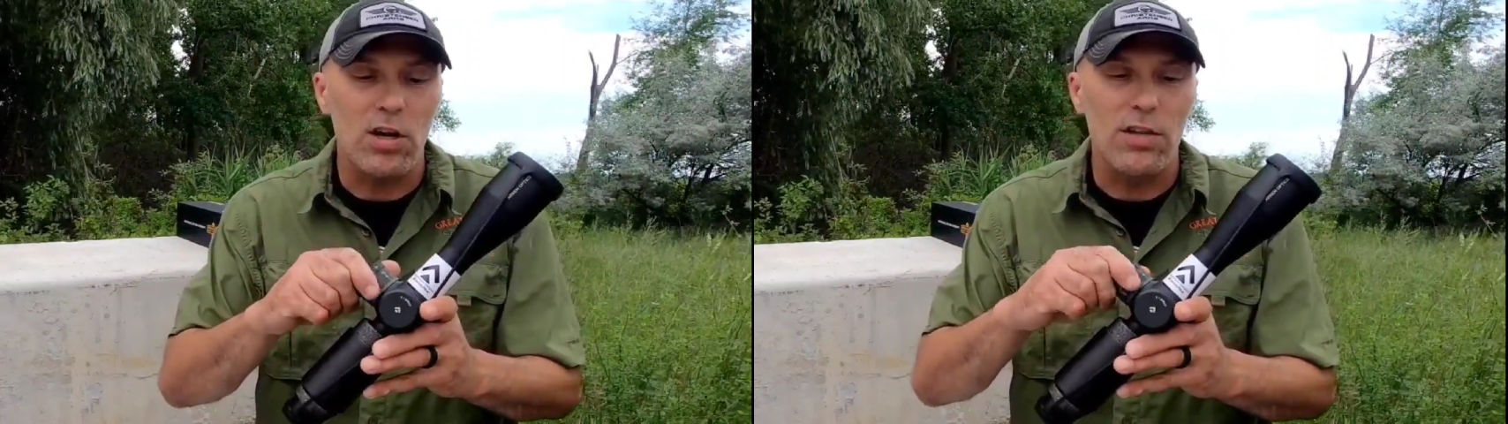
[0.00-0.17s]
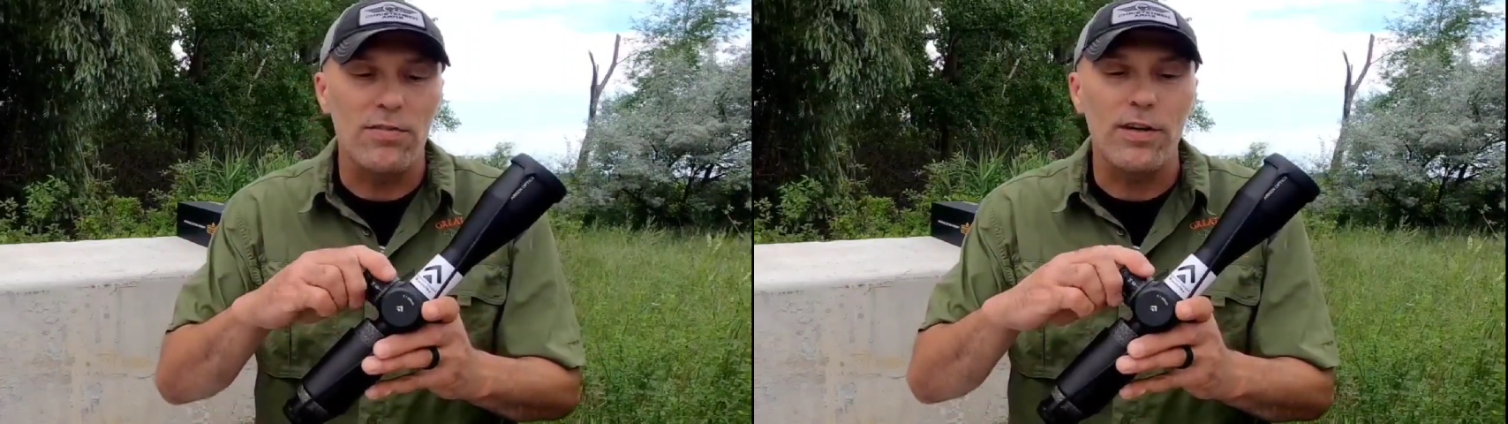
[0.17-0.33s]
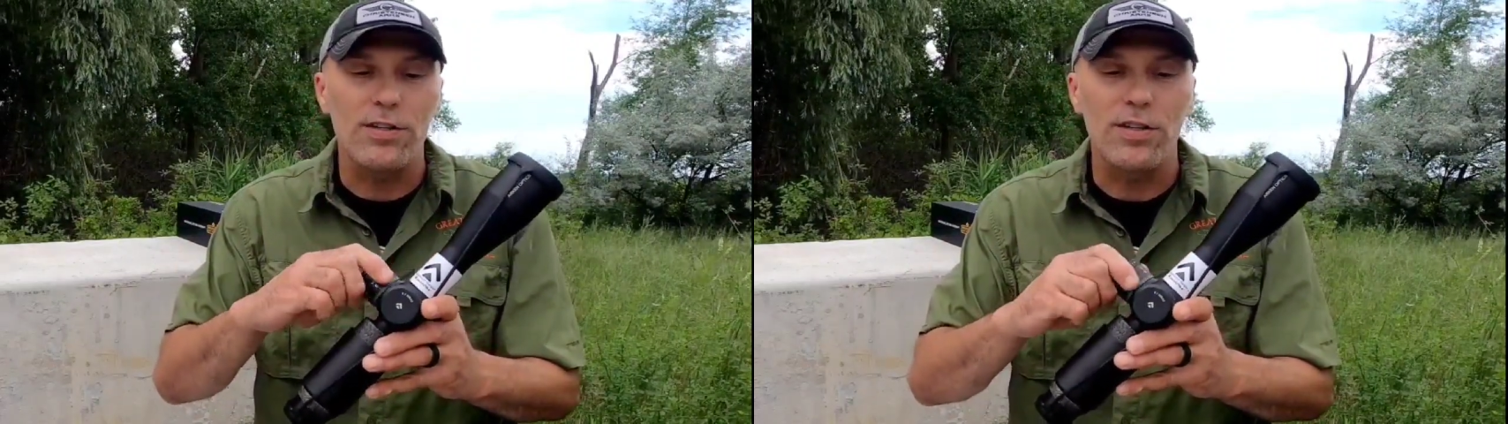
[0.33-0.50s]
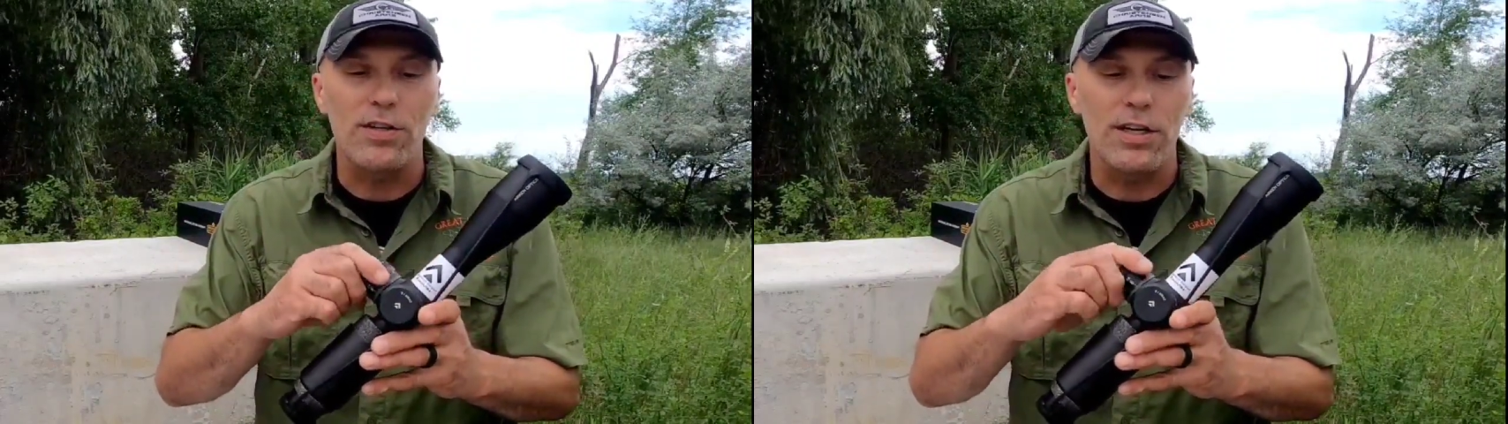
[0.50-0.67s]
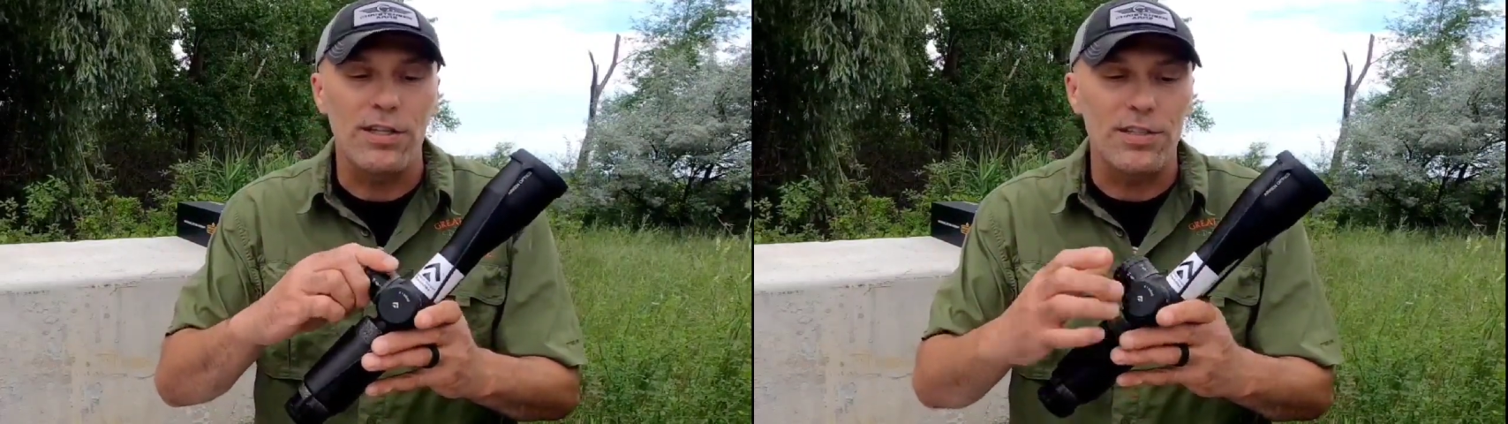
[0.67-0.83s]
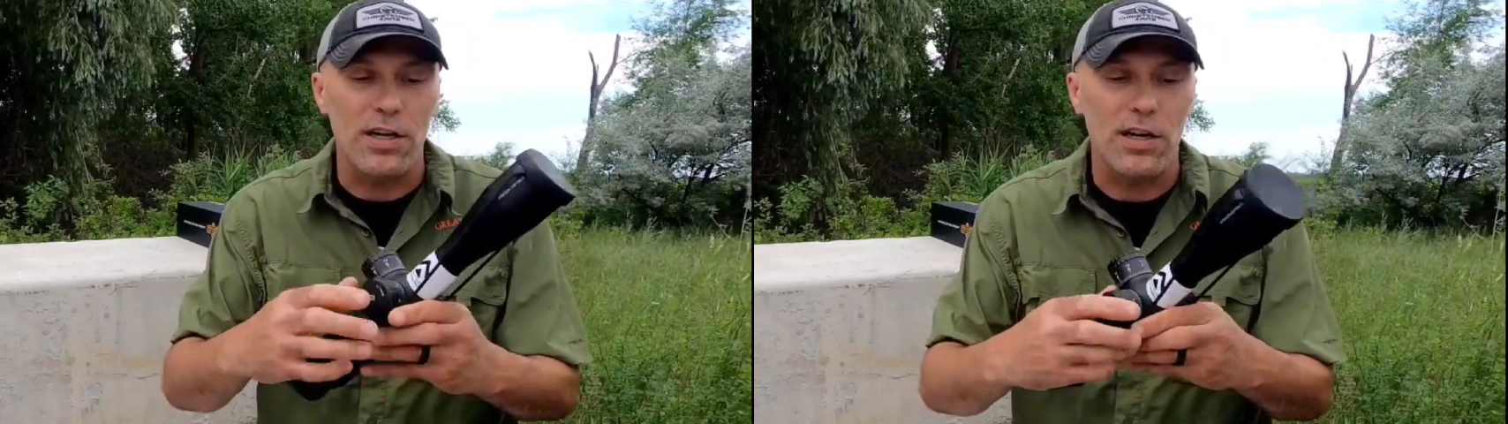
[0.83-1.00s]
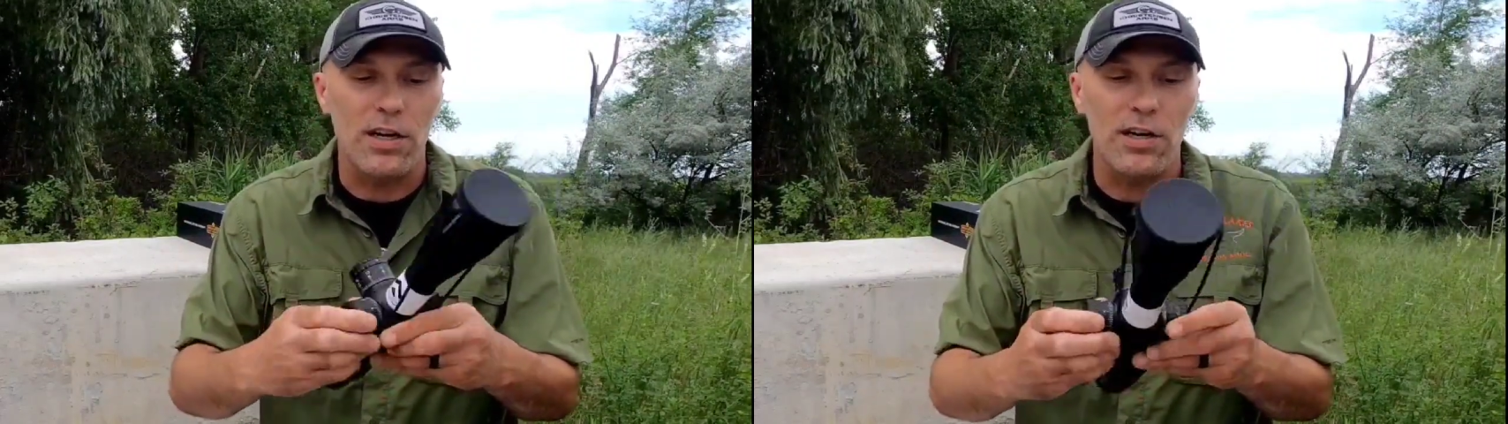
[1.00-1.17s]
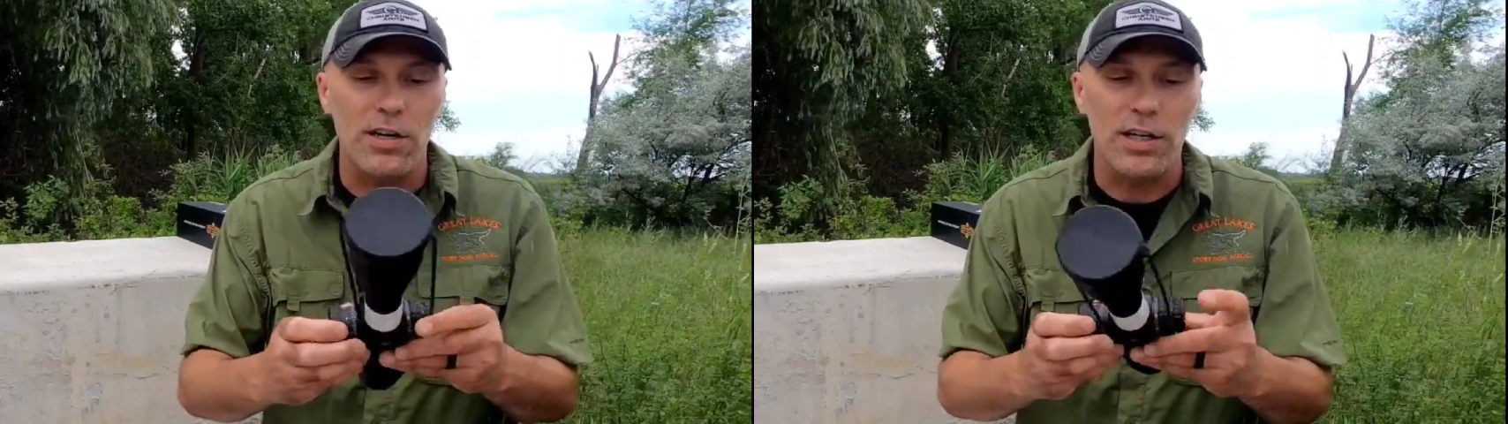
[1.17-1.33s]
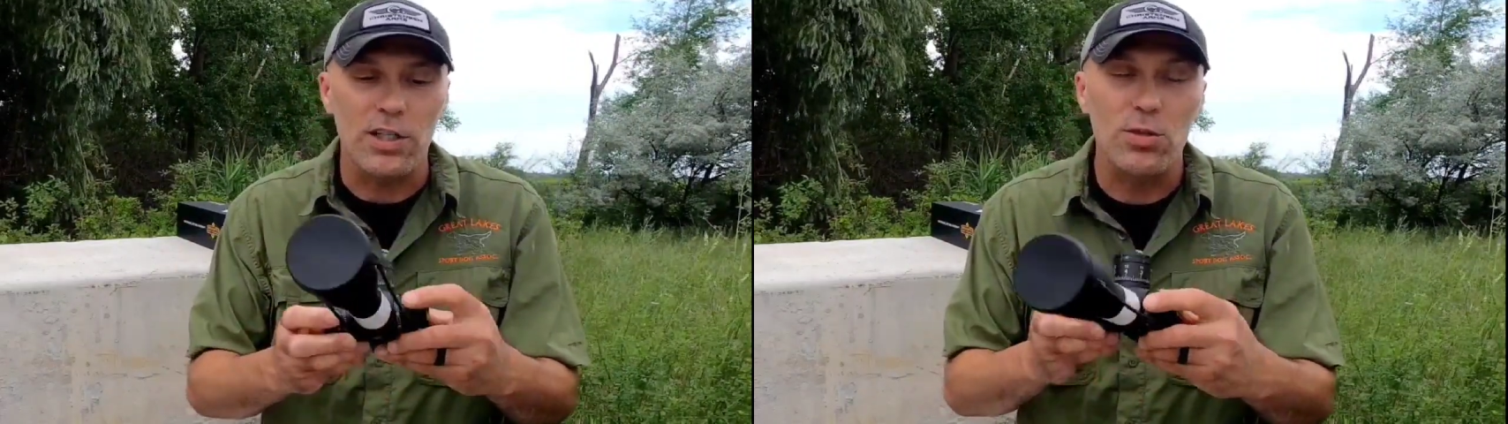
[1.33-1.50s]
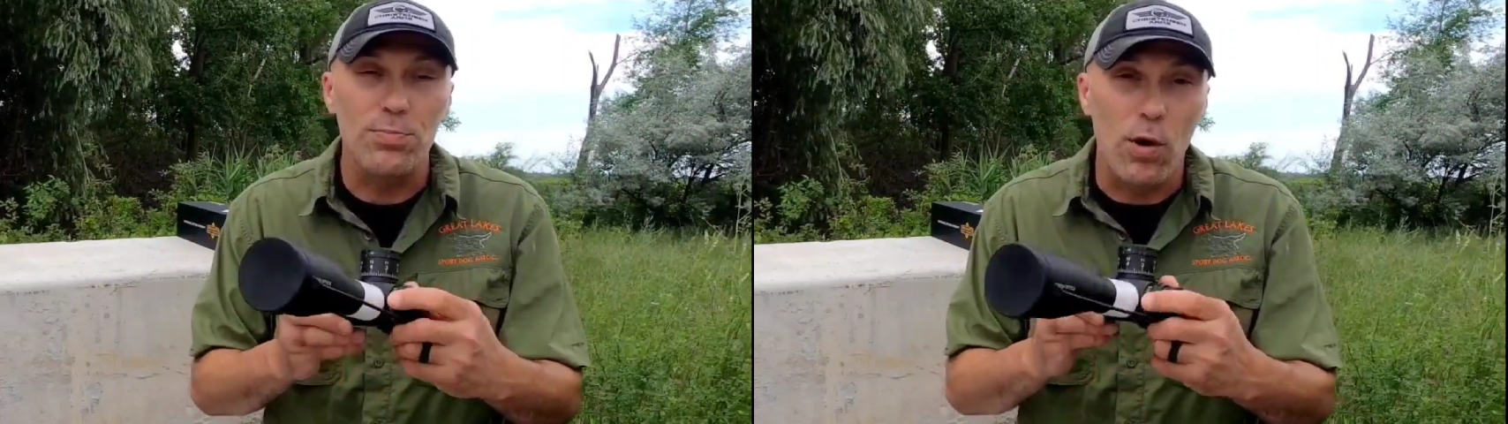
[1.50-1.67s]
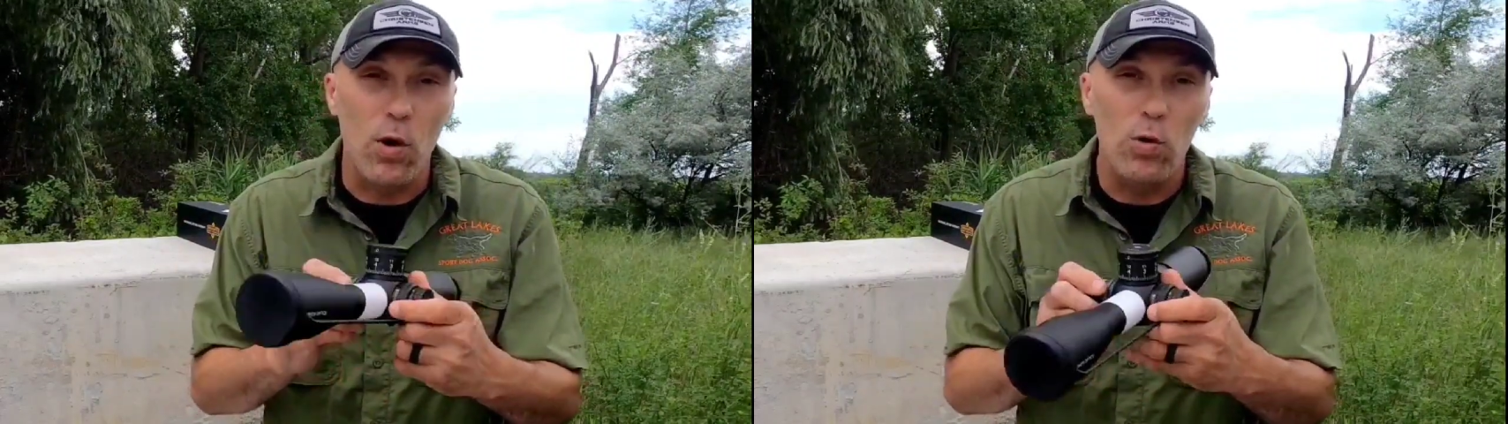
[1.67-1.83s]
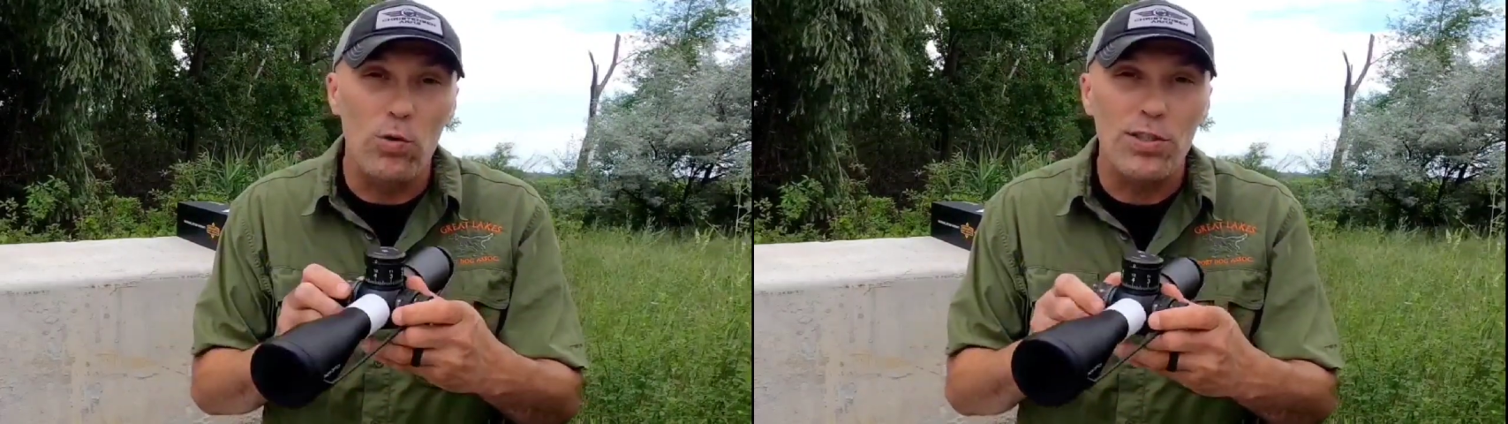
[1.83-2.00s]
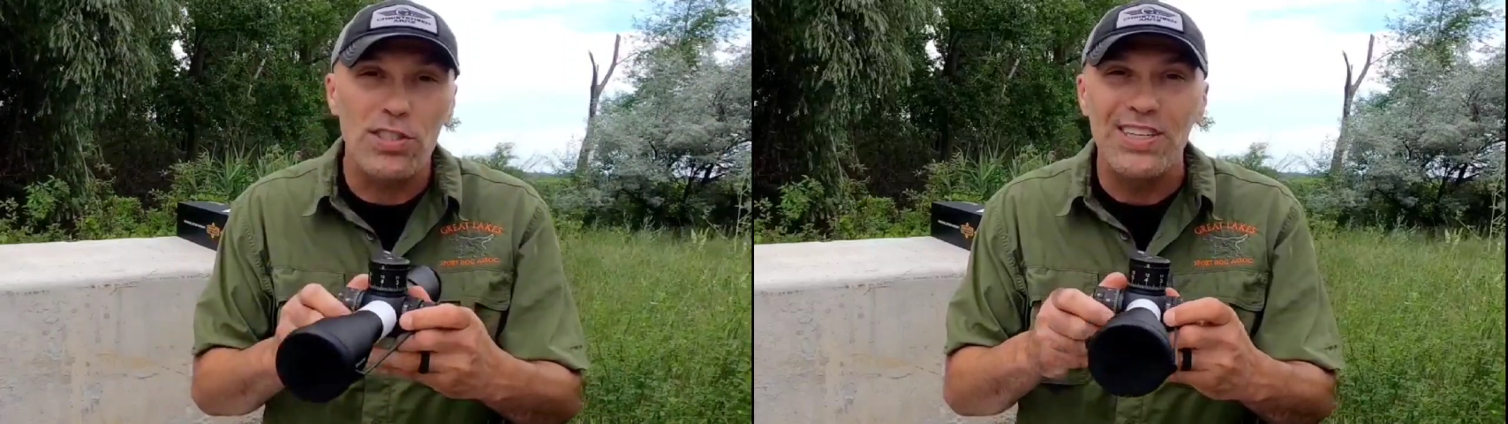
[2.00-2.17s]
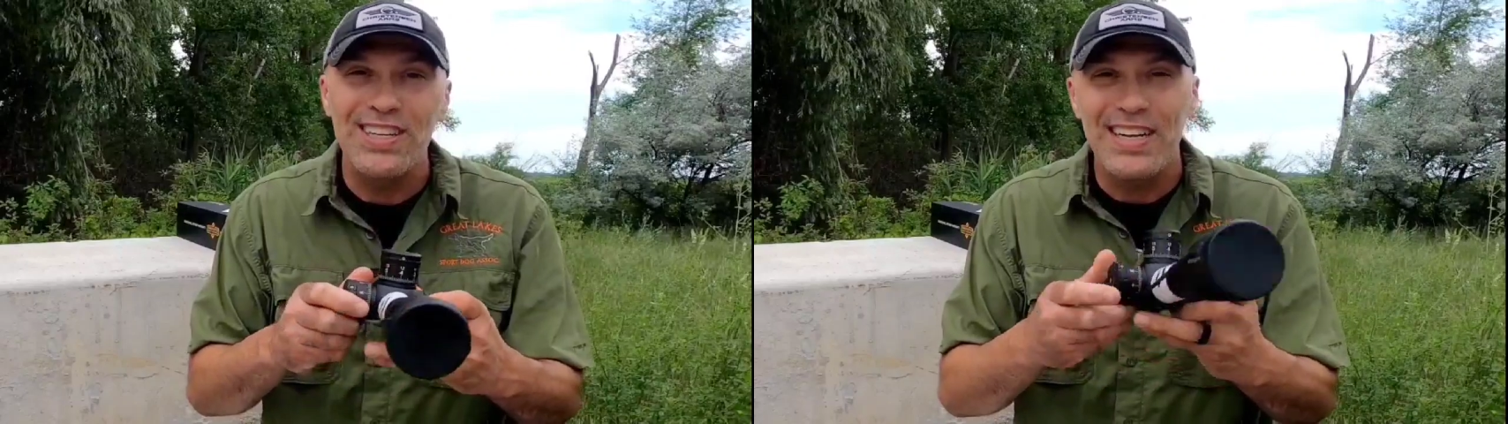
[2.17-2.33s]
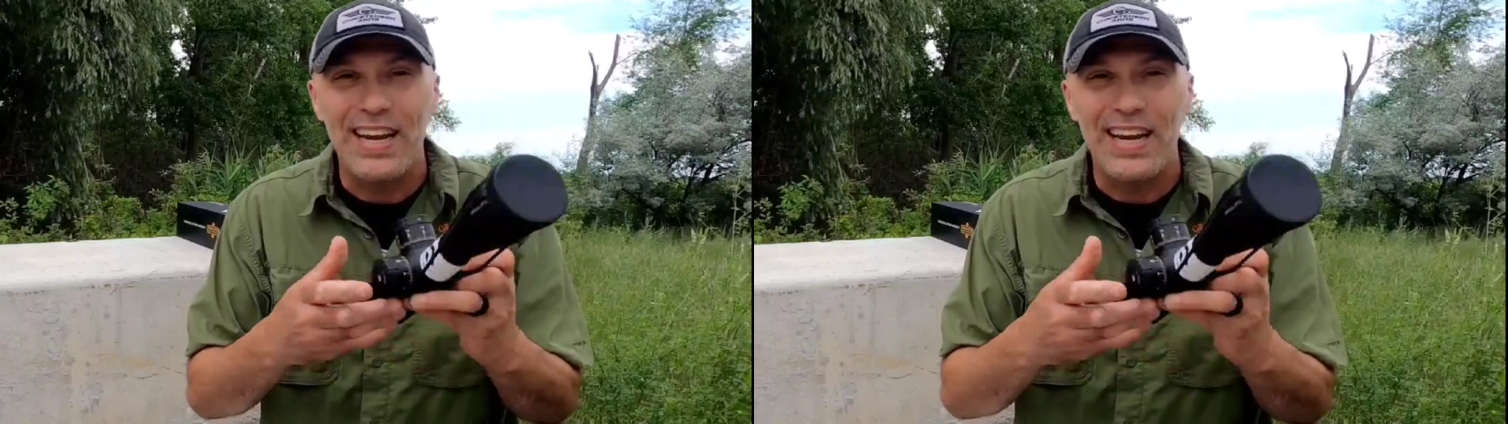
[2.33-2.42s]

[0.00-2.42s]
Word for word: all of our turrets are exposed